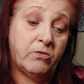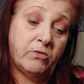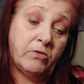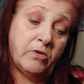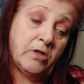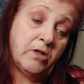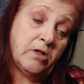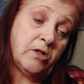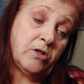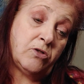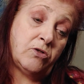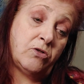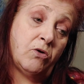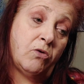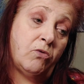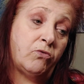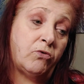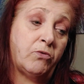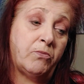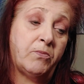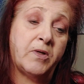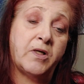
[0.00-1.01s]
in the
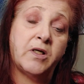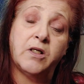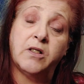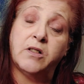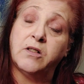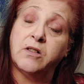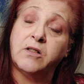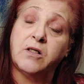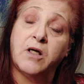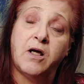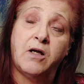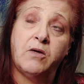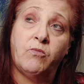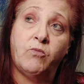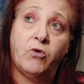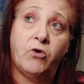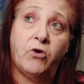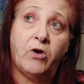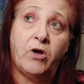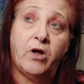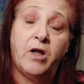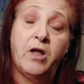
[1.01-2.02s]
shoulder because it's gotten
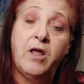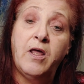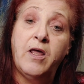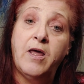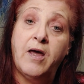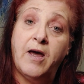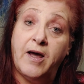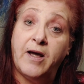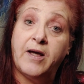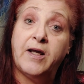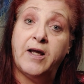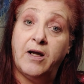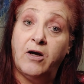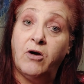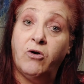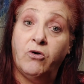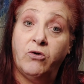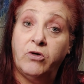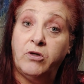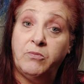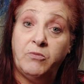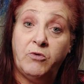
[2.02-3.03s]
where I, I can't
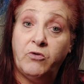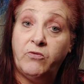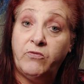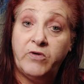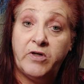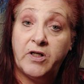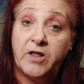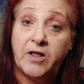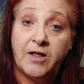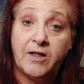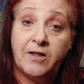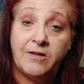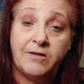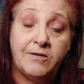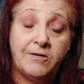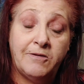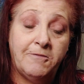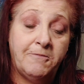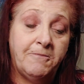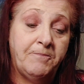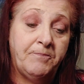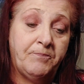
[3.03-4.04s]
hardly move it again.
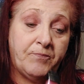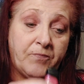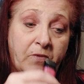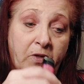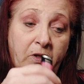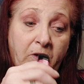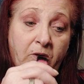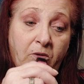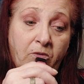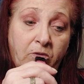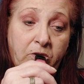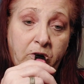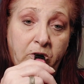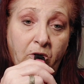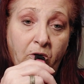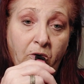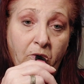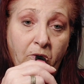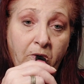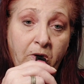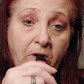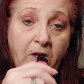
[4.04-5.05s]
You know,
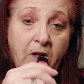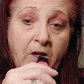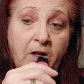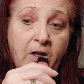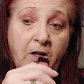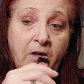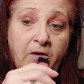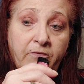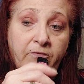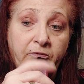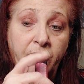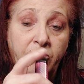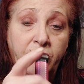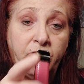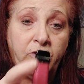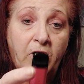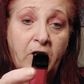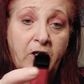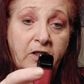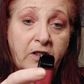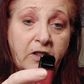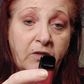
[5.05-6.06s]
so first
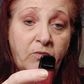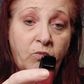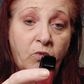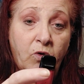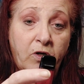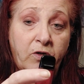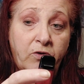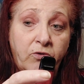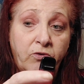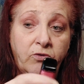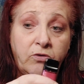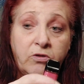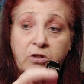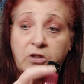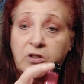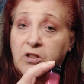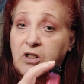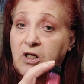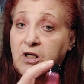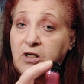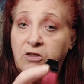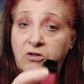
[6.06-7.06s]
shot did wonders. The
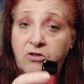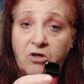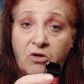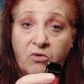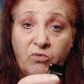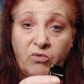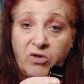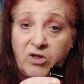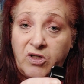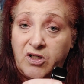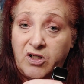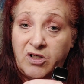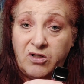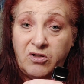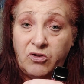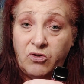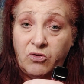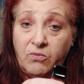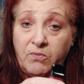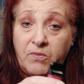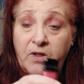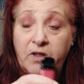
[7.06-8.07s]
second shot really didn't
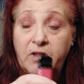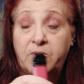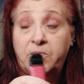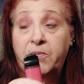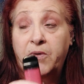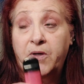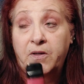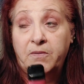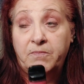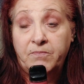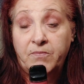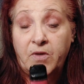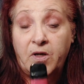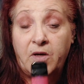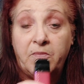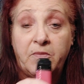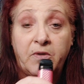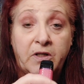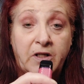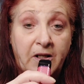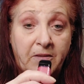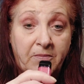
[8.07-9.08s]
do much, but I'm
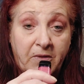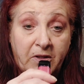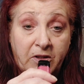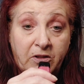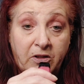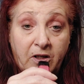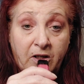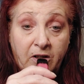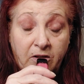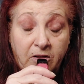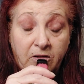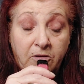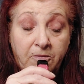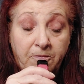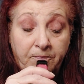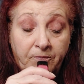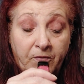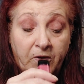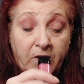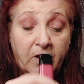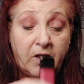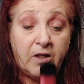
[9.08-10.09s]
going to take my chance
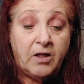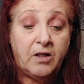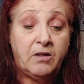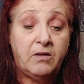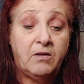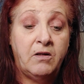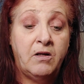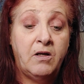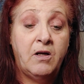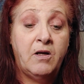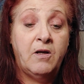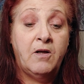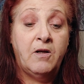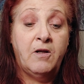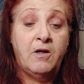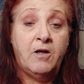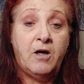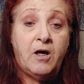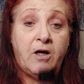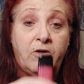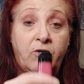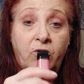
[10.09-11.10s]
again.
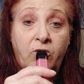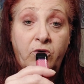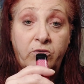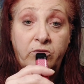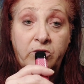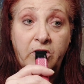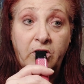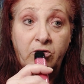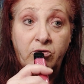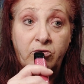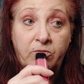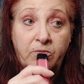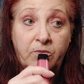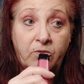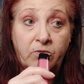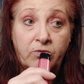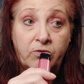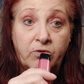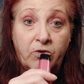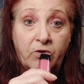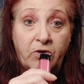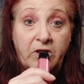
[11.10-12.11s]
I know I was eligible
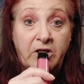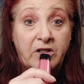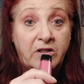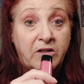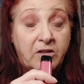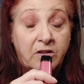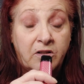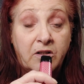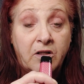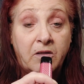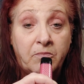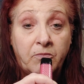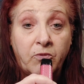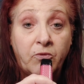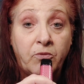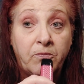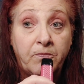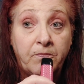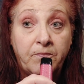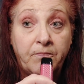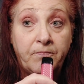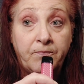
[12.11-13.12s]
starting in December,
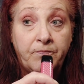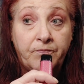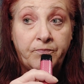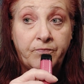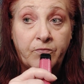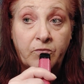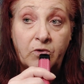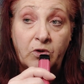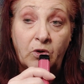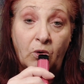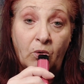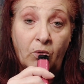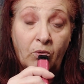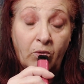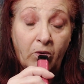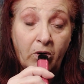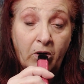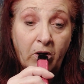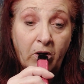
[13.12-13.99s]
so